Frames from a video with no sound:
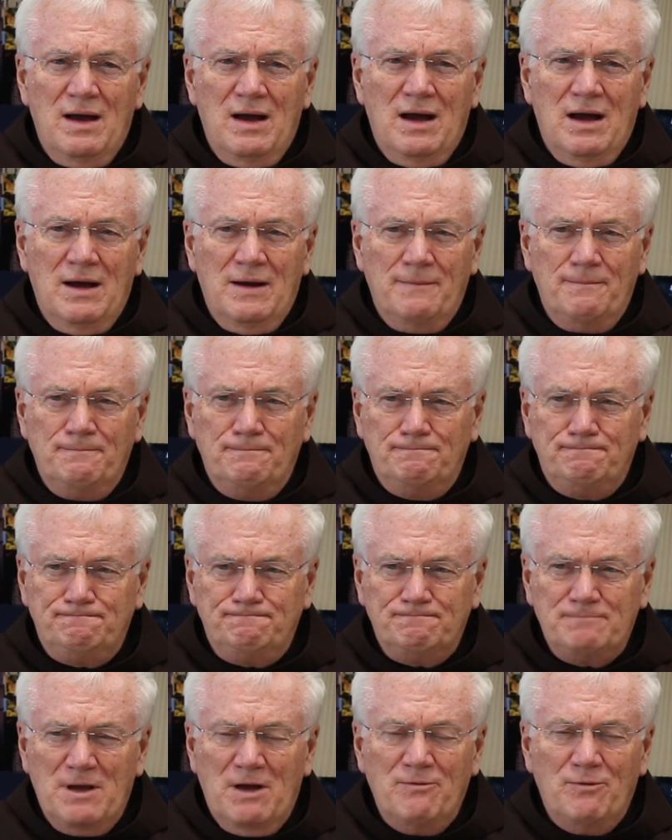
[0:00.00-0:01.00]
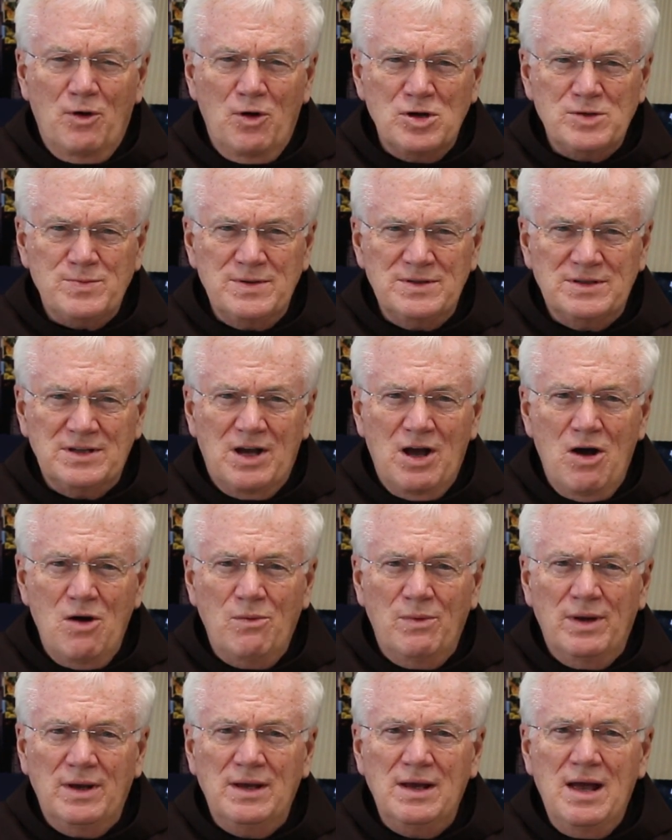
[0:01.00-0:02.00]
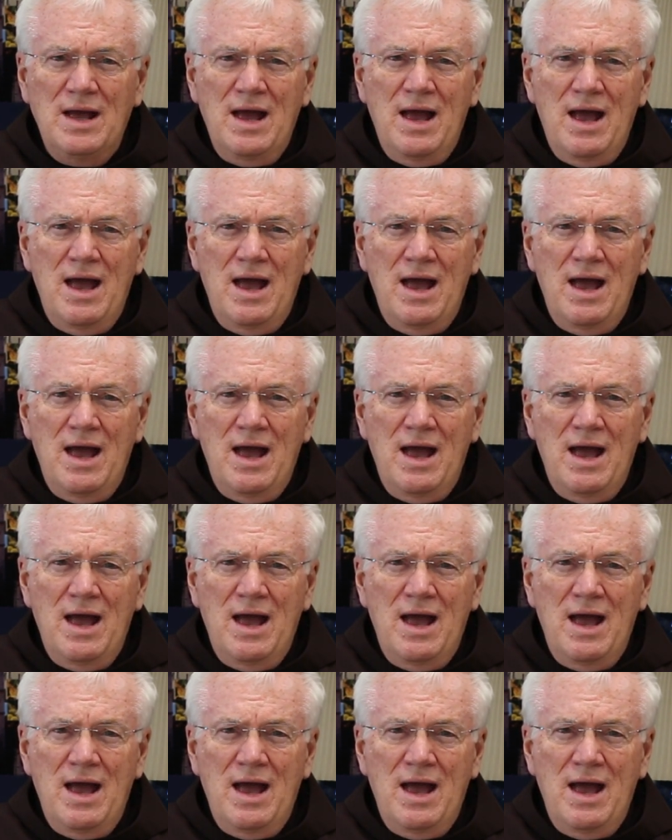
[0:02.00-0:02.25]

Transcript: advertisements going,